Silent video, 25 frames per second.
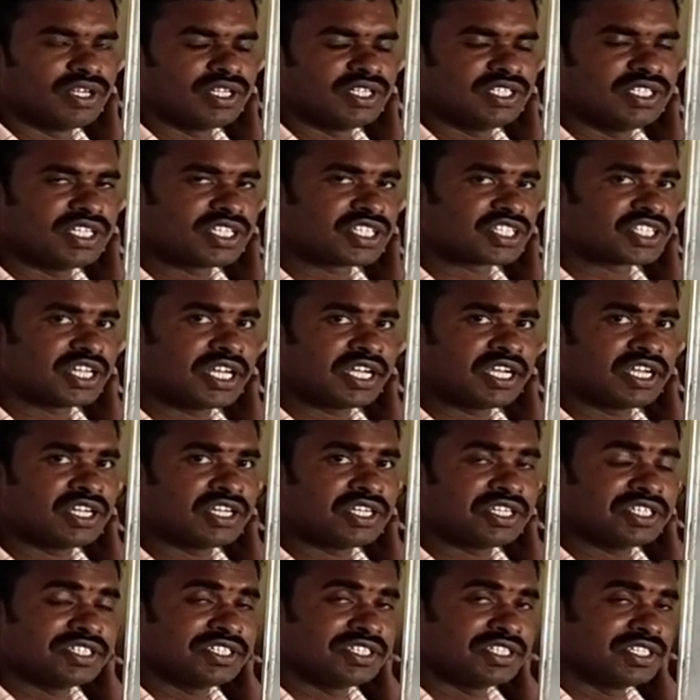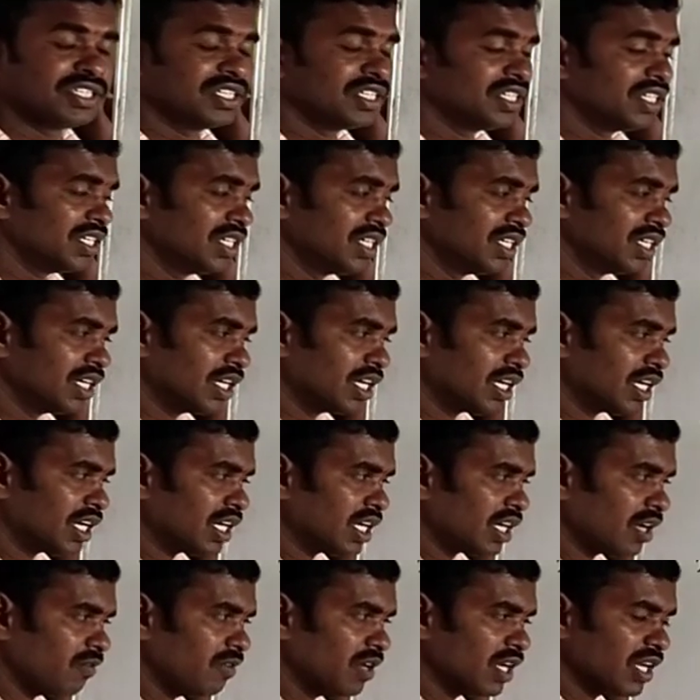Just think,
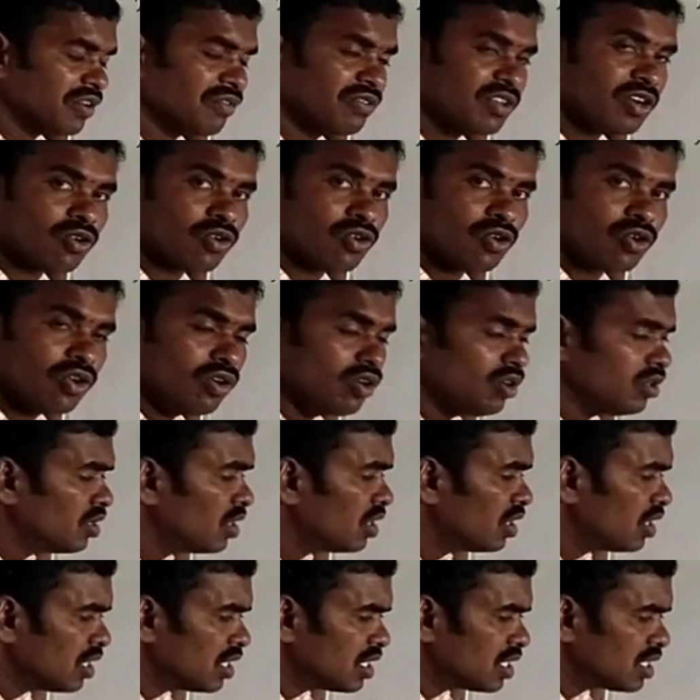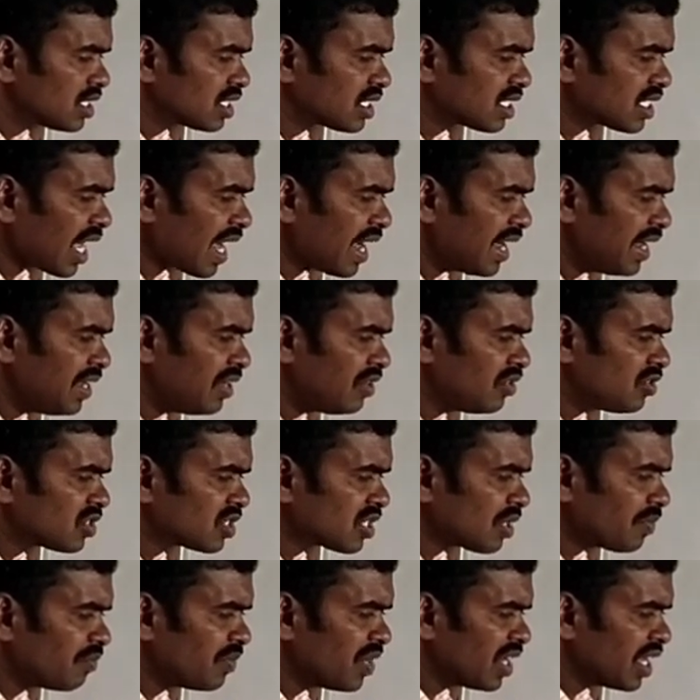I will give the clue. Sin
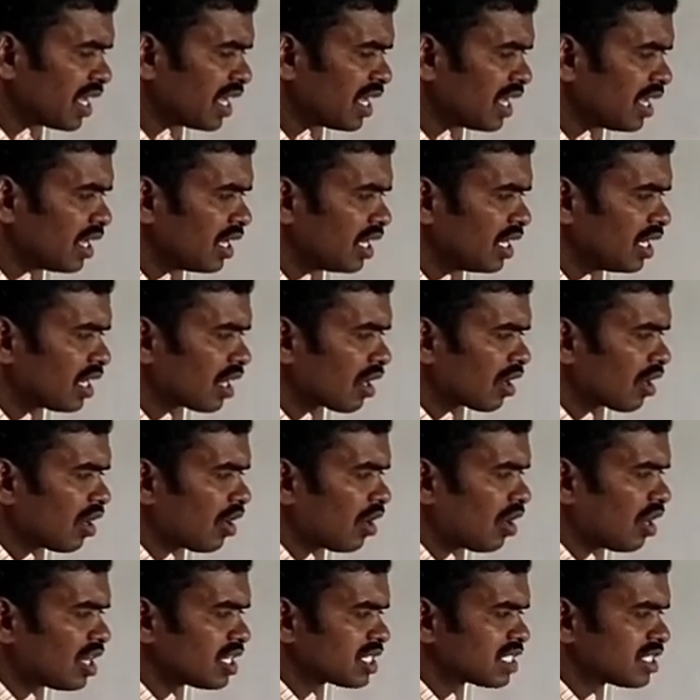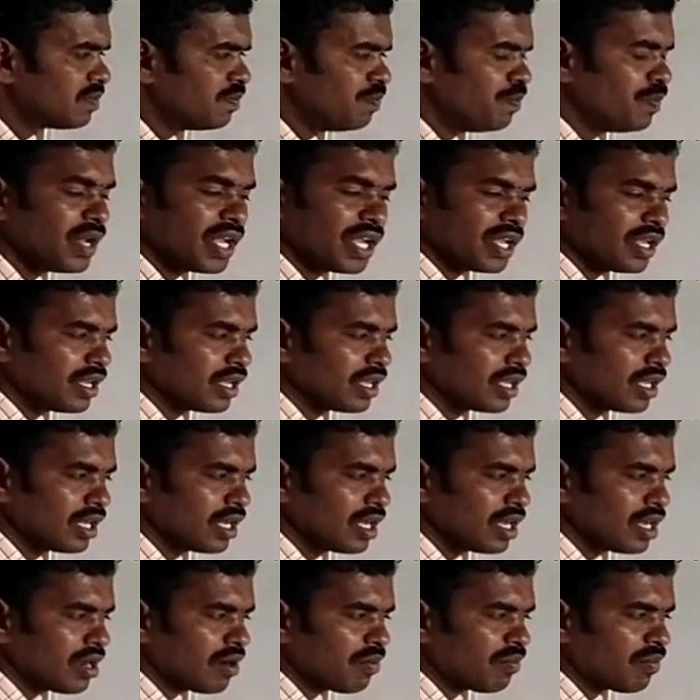some a cos b
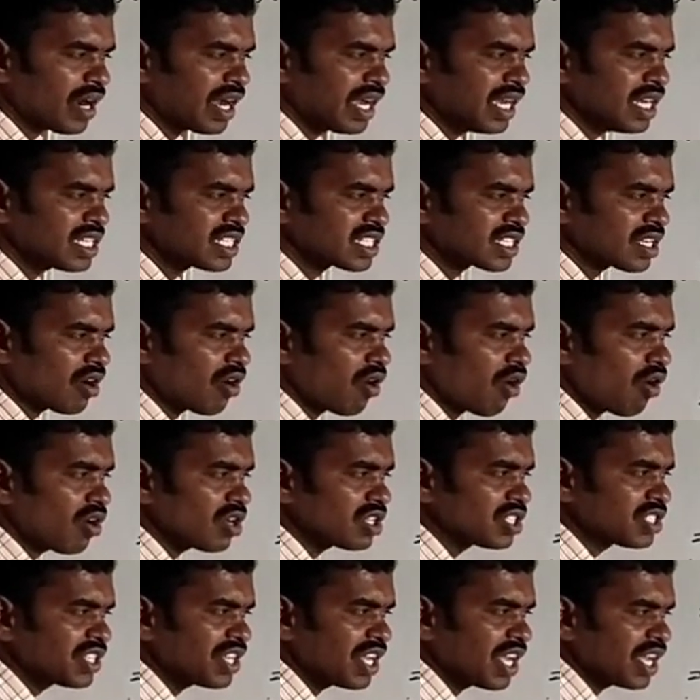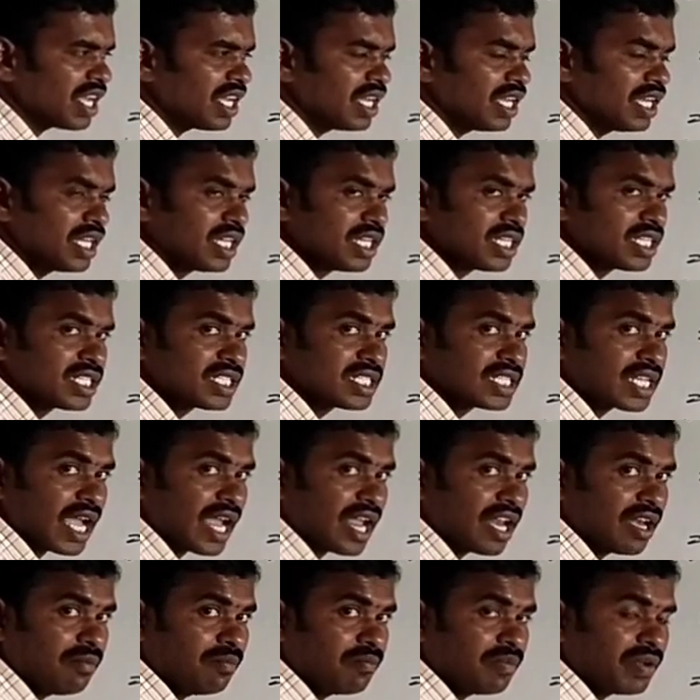minus cos a
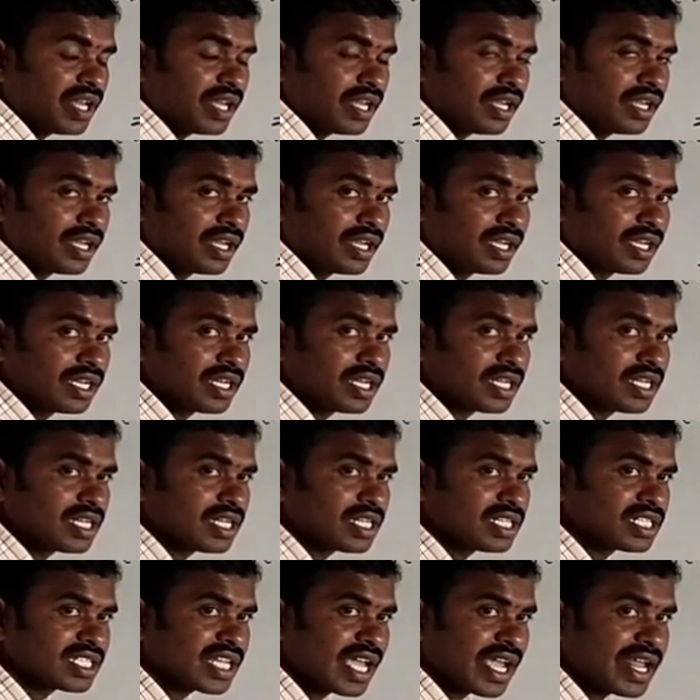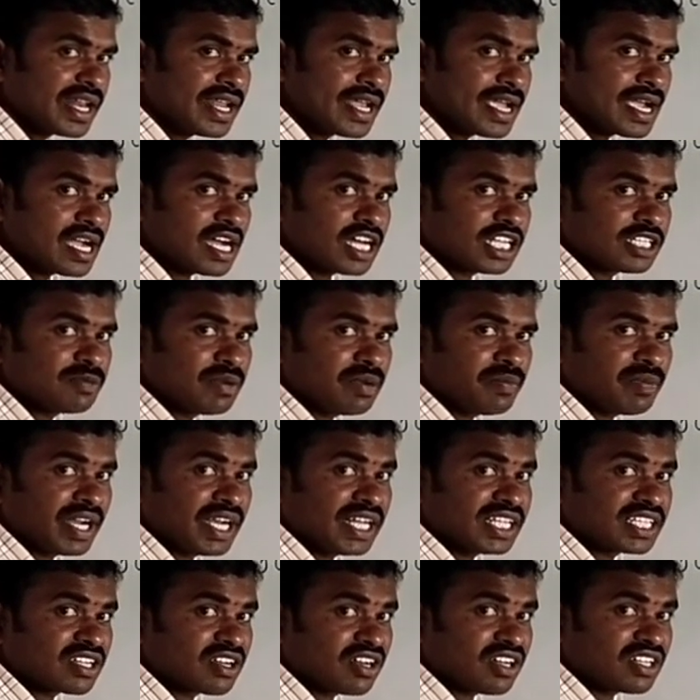sin b. Sin a cos b
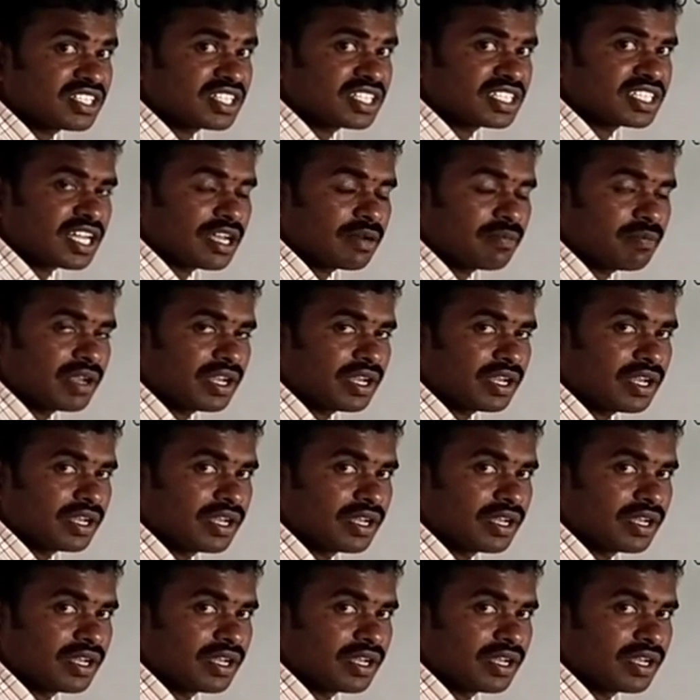minus cos a sin b.